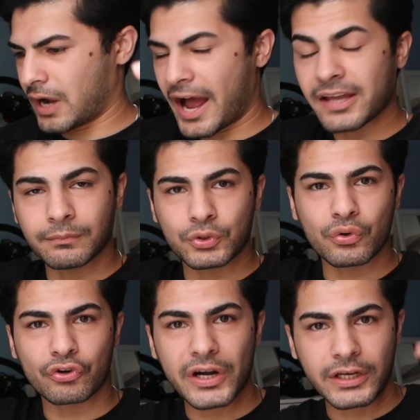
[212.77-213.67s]
I am
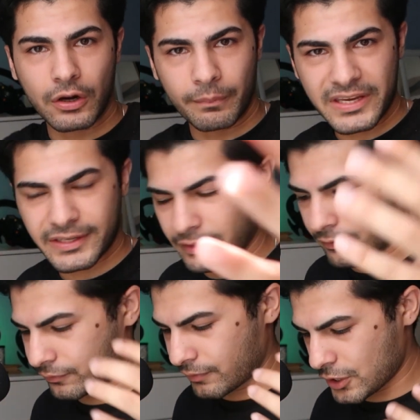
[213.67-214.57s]
doing right now, making
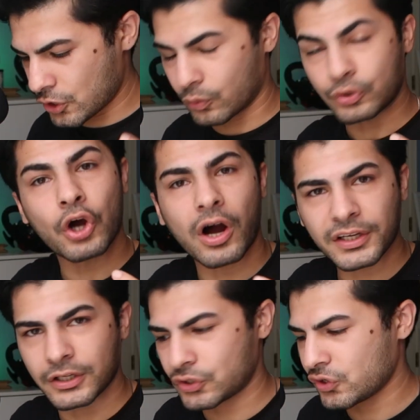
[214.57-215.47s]
a video,
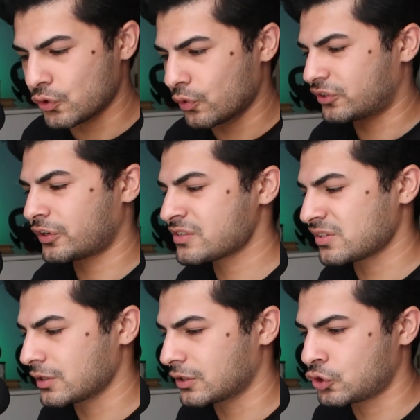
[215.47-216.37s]
talking to you,
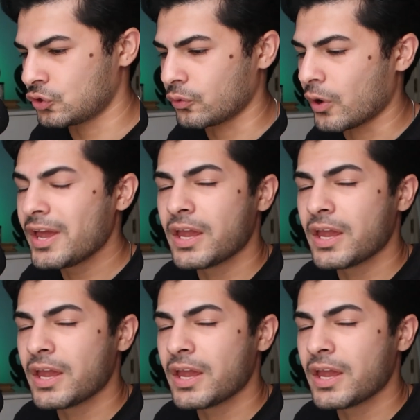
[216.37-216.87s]
addressing it to you.